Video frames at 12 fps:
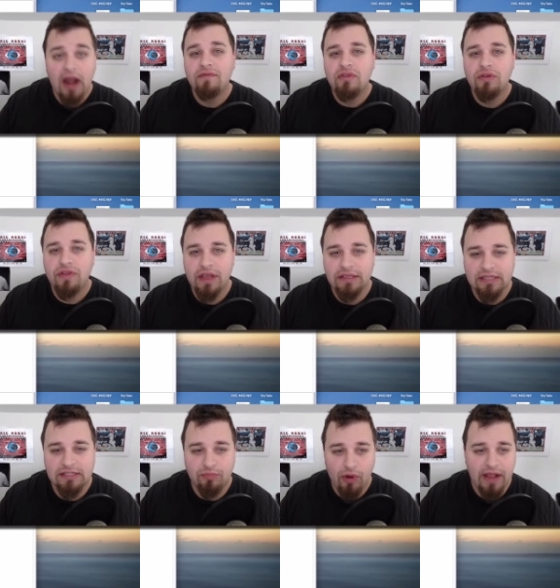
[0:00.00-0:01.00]
of new things.
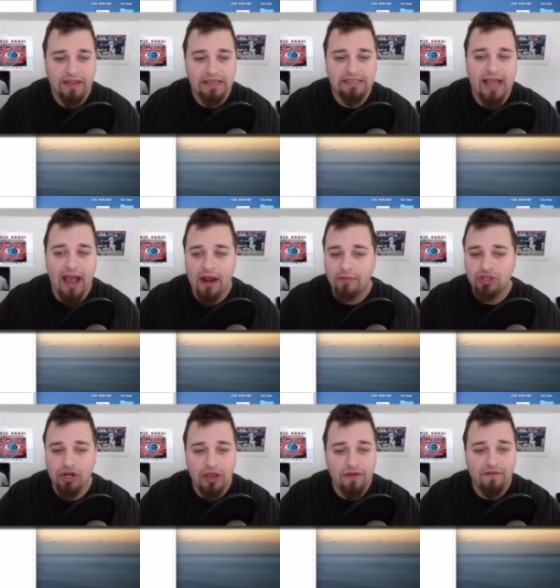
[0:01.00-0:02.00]
Let's break these down. I'm
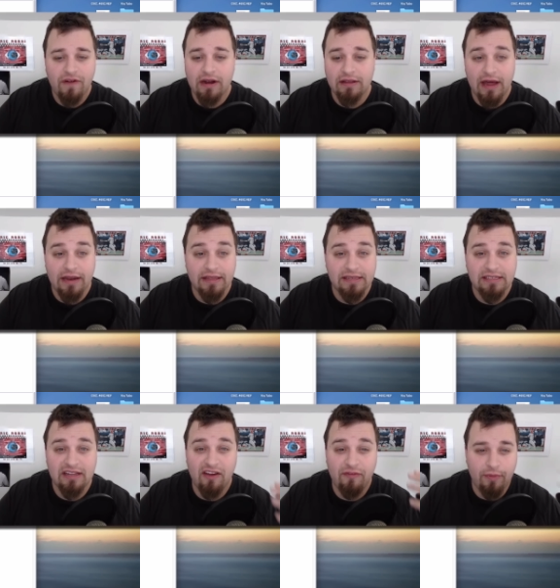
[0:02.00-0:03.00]
sure you can find a lot of this
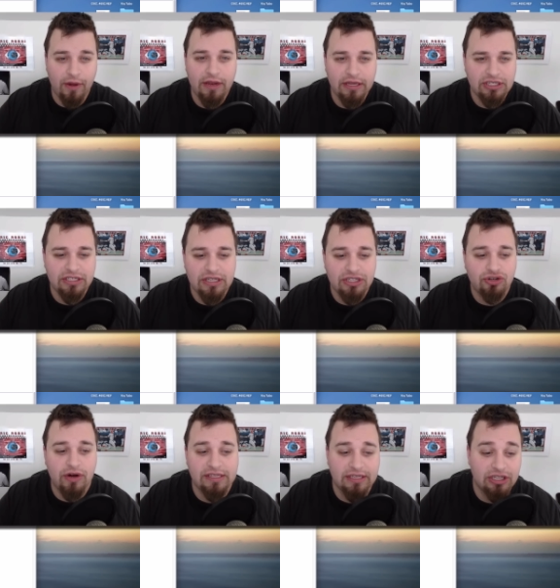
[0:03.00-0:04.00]
stuff, but it's just
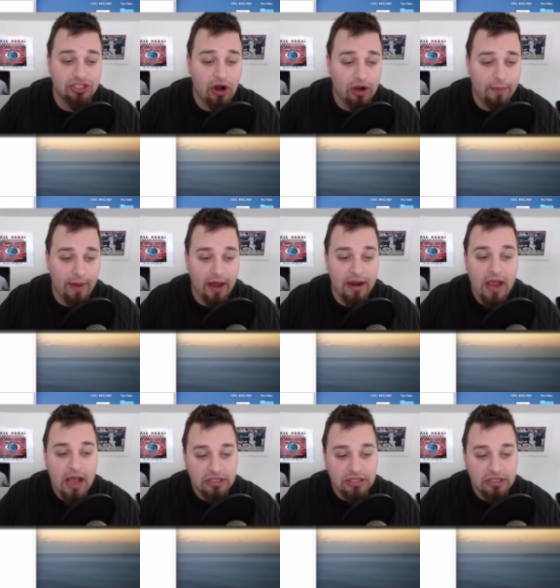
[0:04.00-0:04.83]
interesting to talk about.